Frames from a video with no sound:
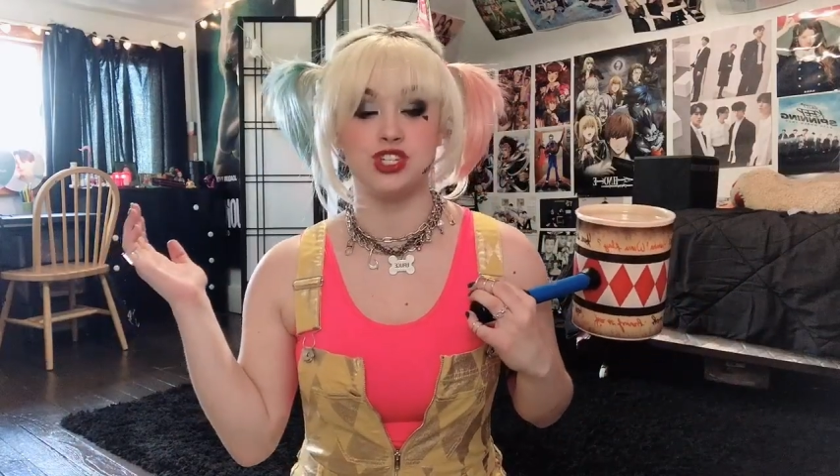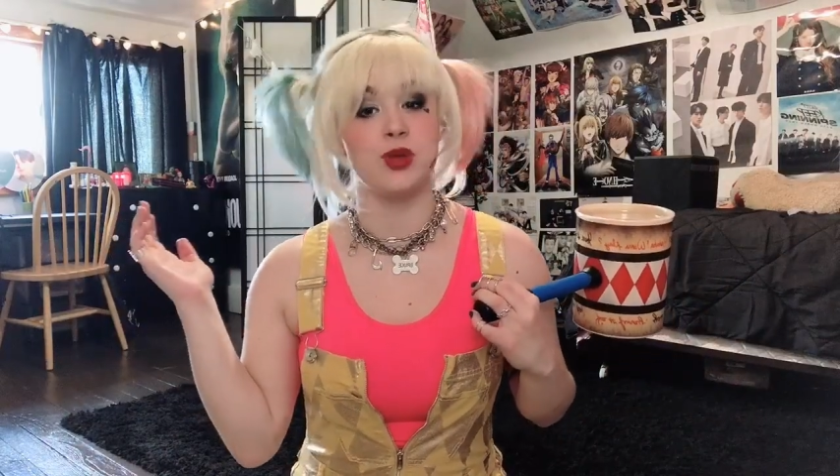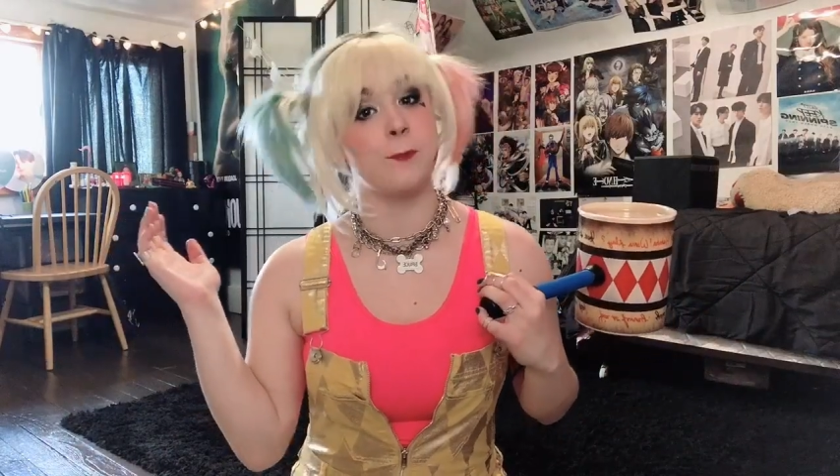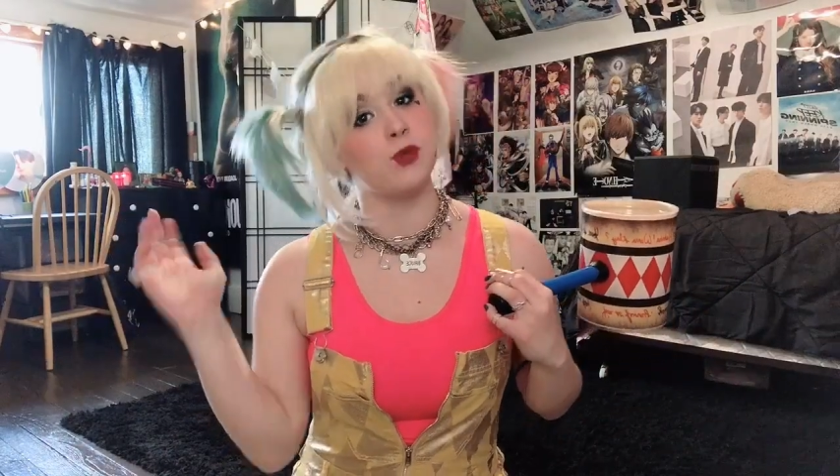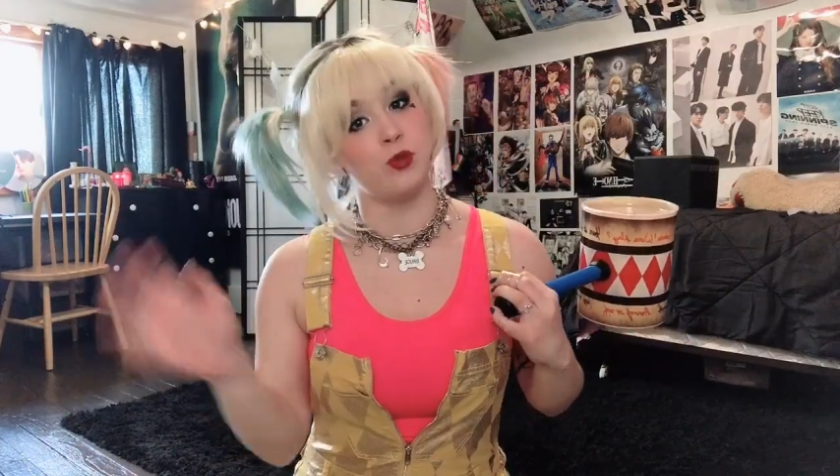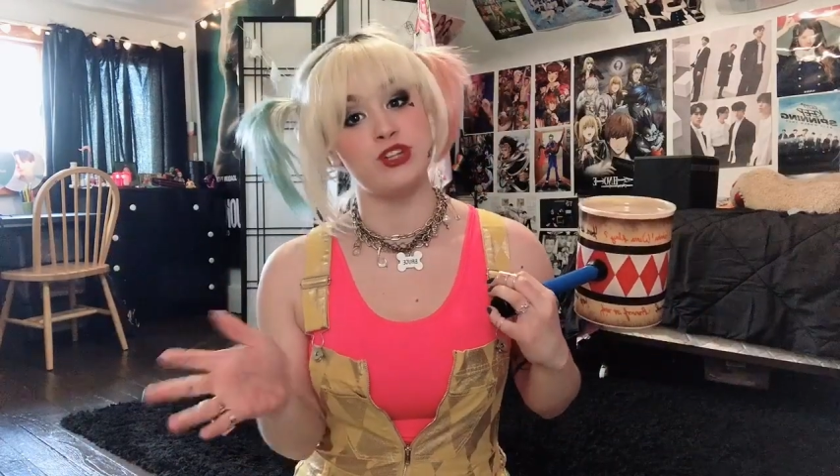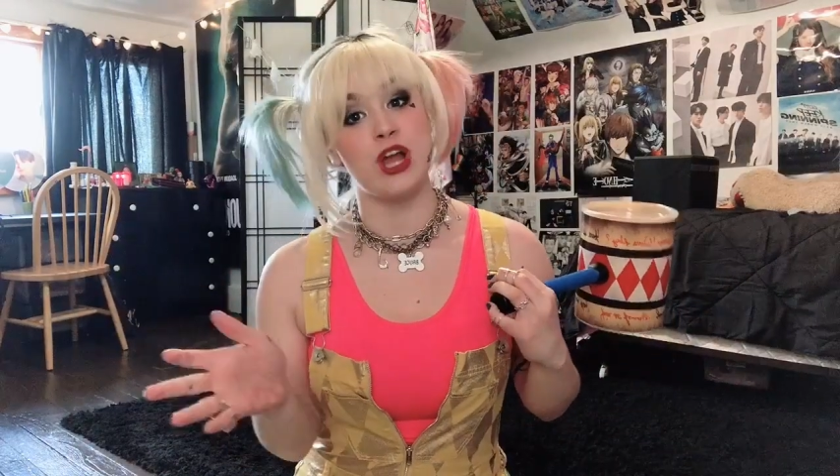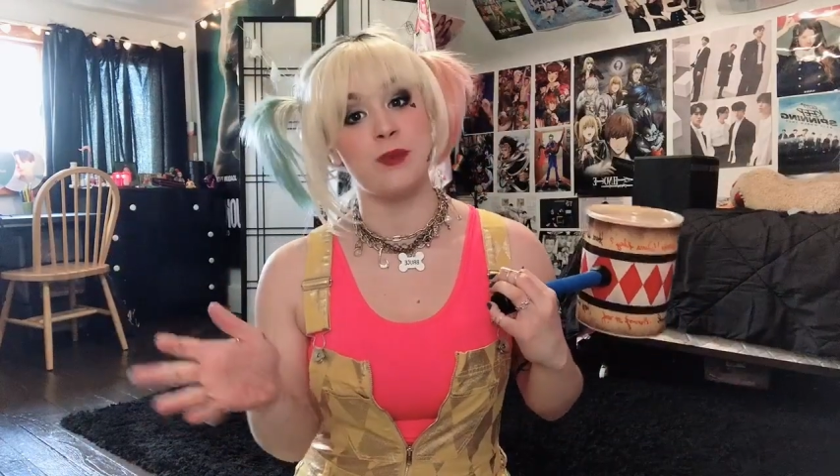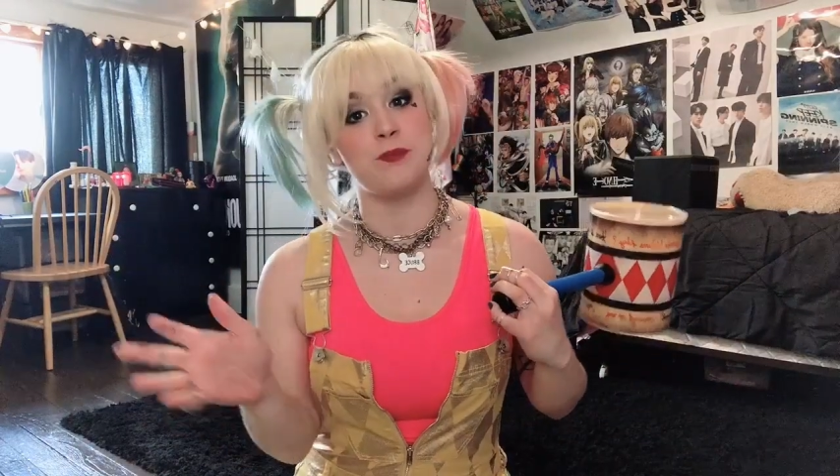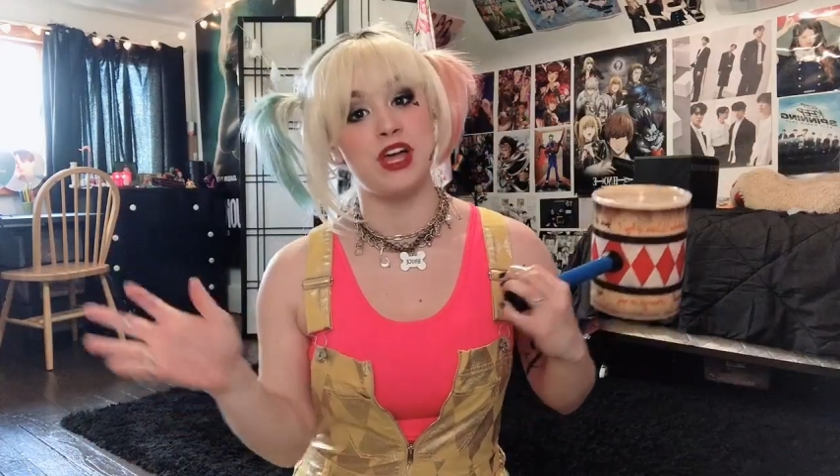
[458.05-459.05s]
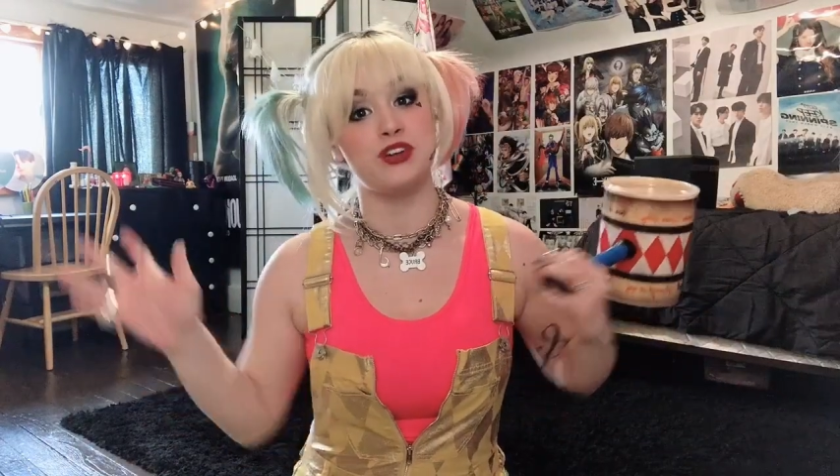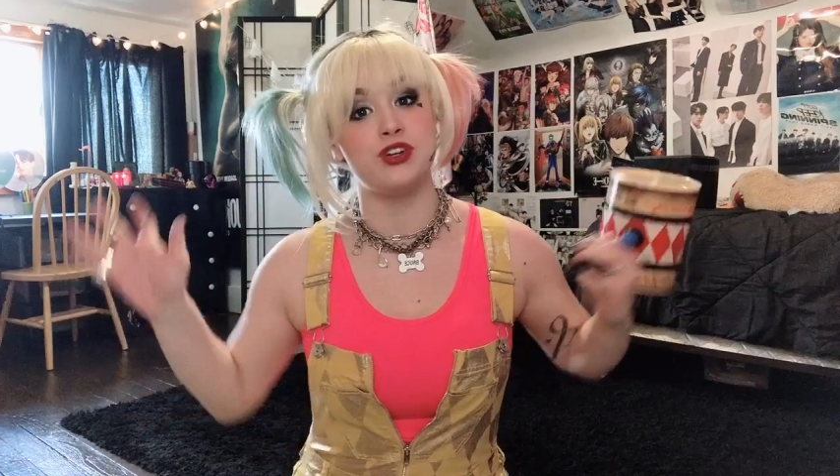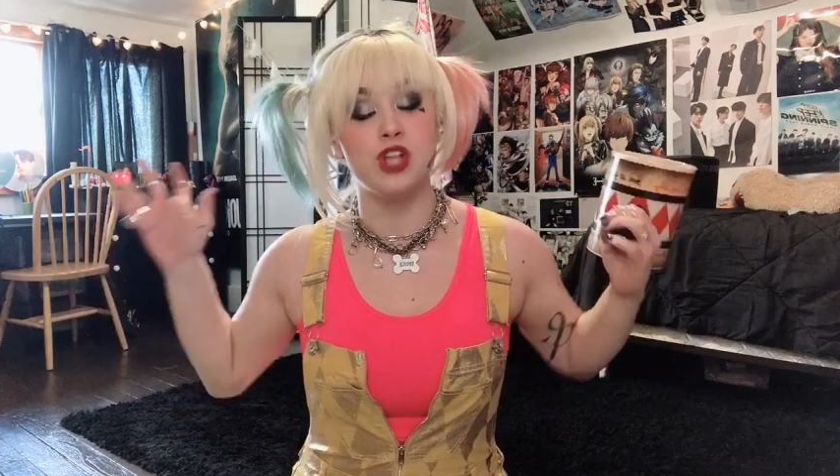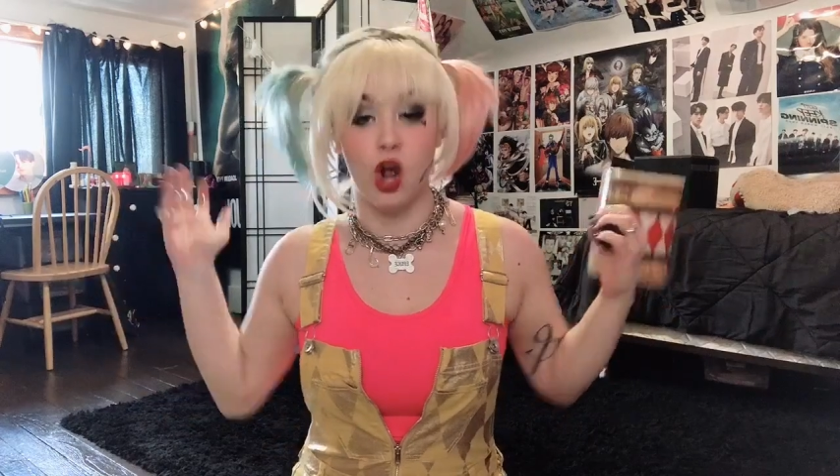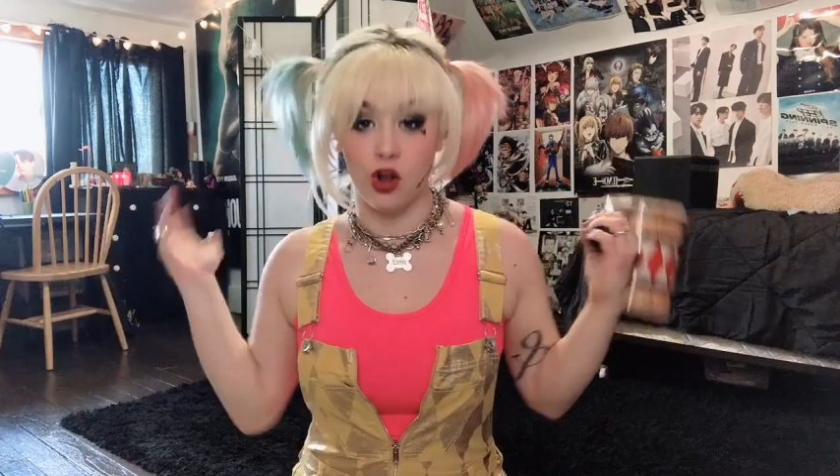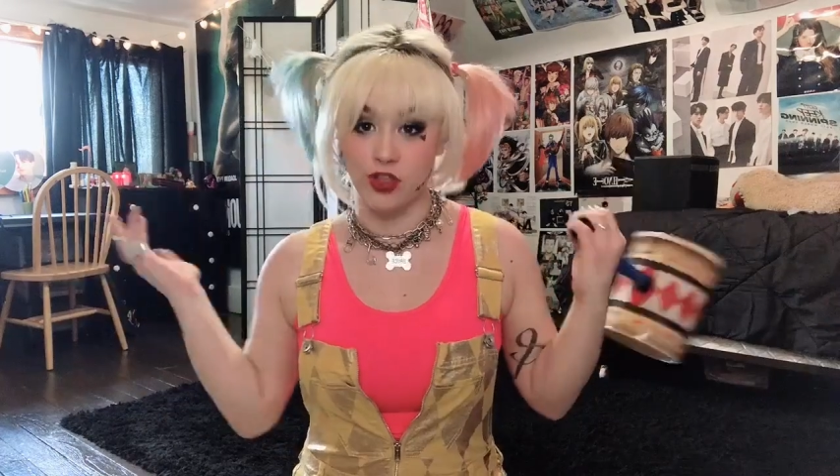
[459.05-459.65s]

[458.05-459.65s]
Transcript: Booby Trap Battle Harley